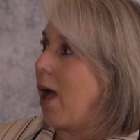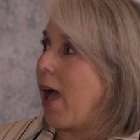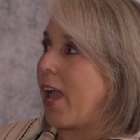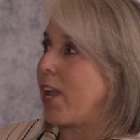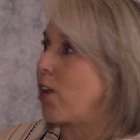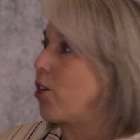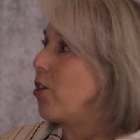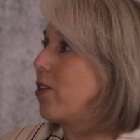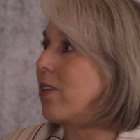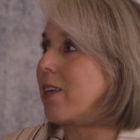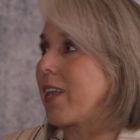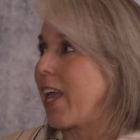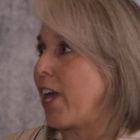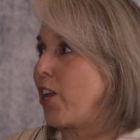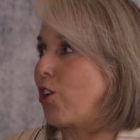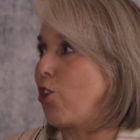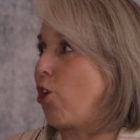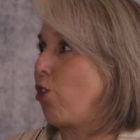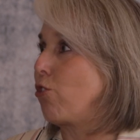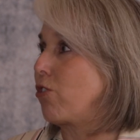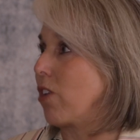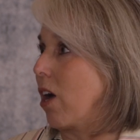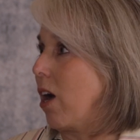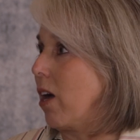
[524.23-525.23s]
I couldn't get it
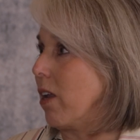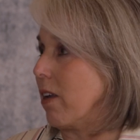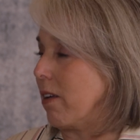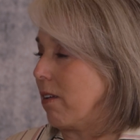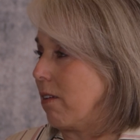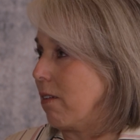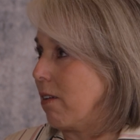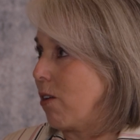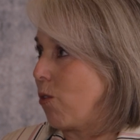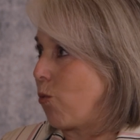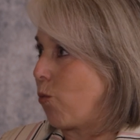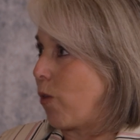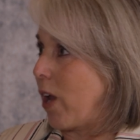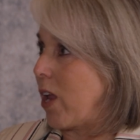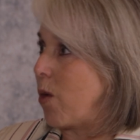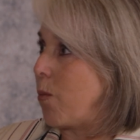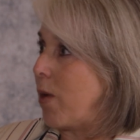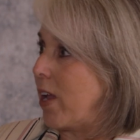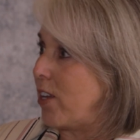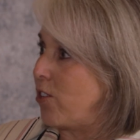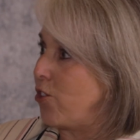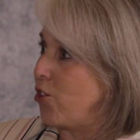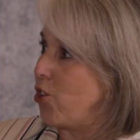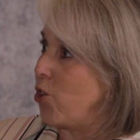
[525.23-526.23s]
all done, right?
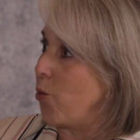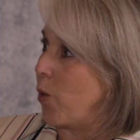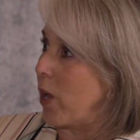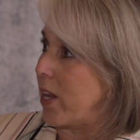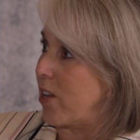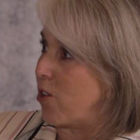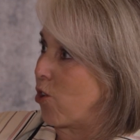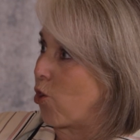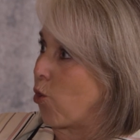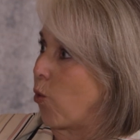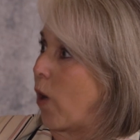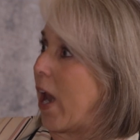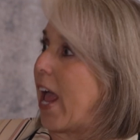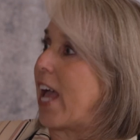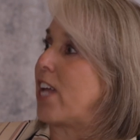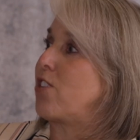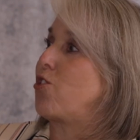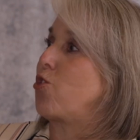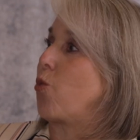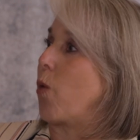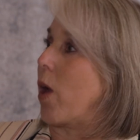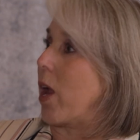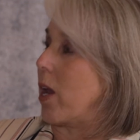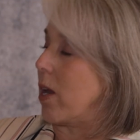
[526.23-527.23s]
We had to
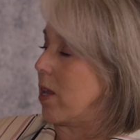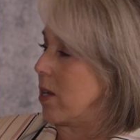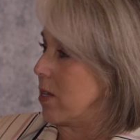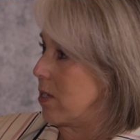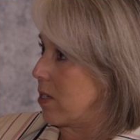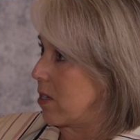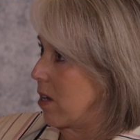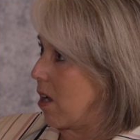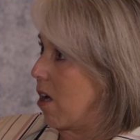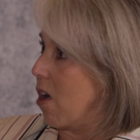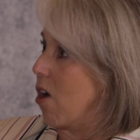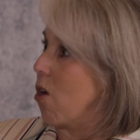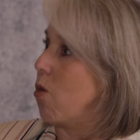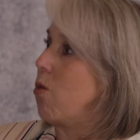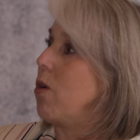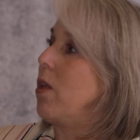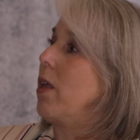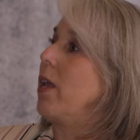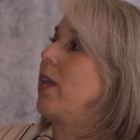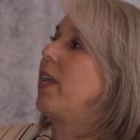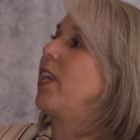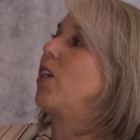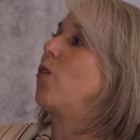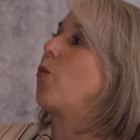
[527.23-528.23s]
graduate it. So
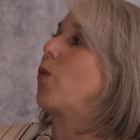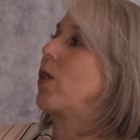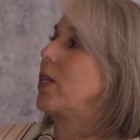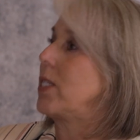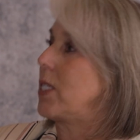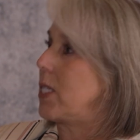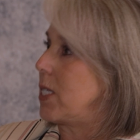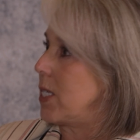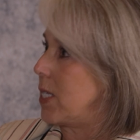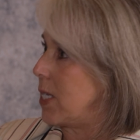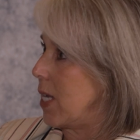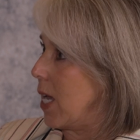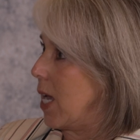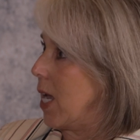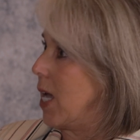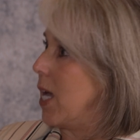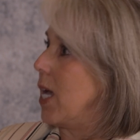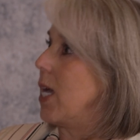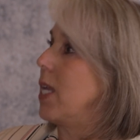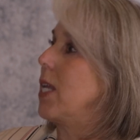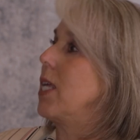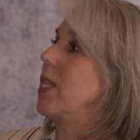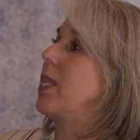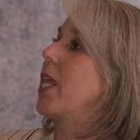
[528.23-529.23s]
it went to
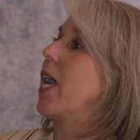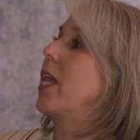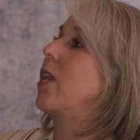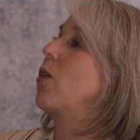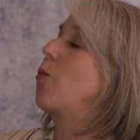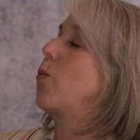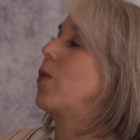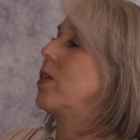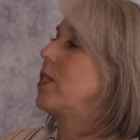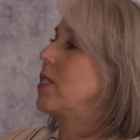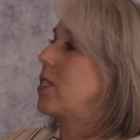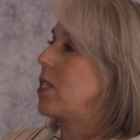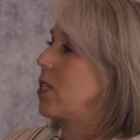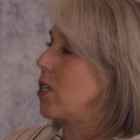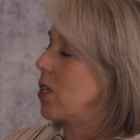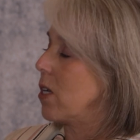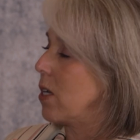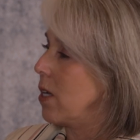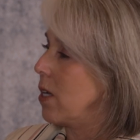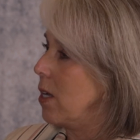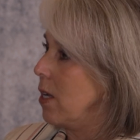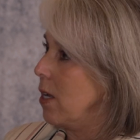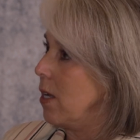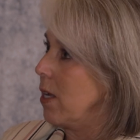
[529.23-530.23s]
10, and then it went
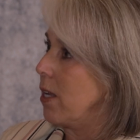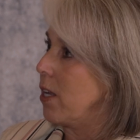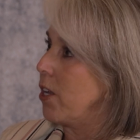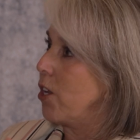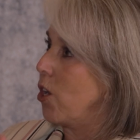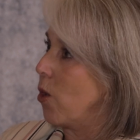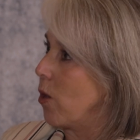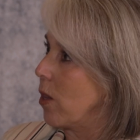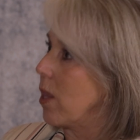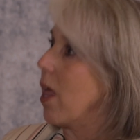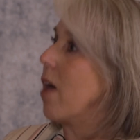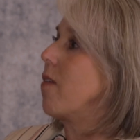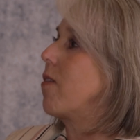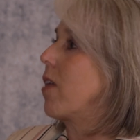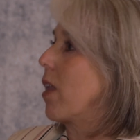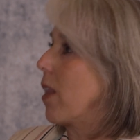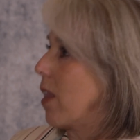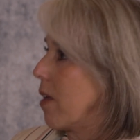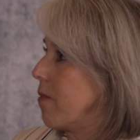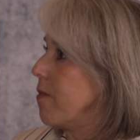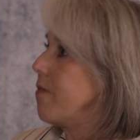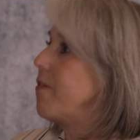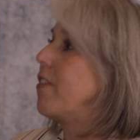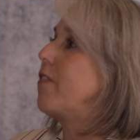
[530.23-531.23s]
to, 11,
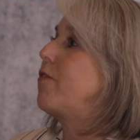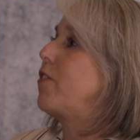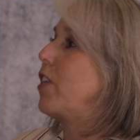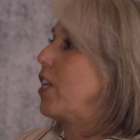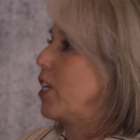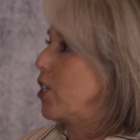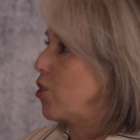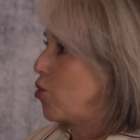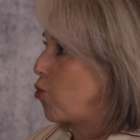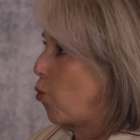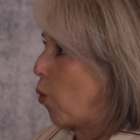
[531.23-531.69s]
11.50, and